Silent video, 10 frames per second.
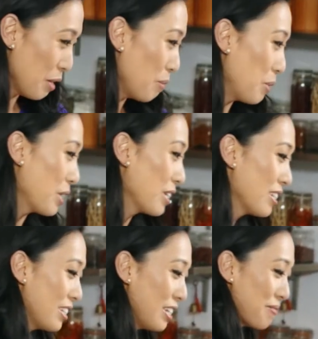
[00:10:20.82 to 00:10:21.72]
What you can
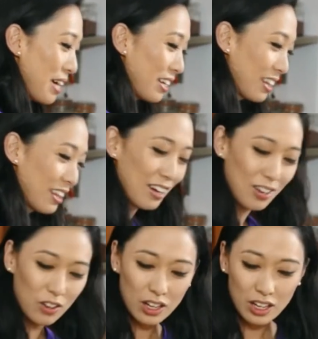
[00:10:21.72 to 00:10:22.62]
see about it,
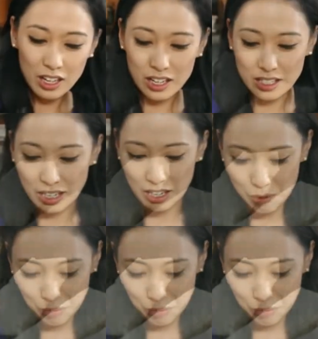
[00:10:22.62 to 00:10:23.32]
though, is that bit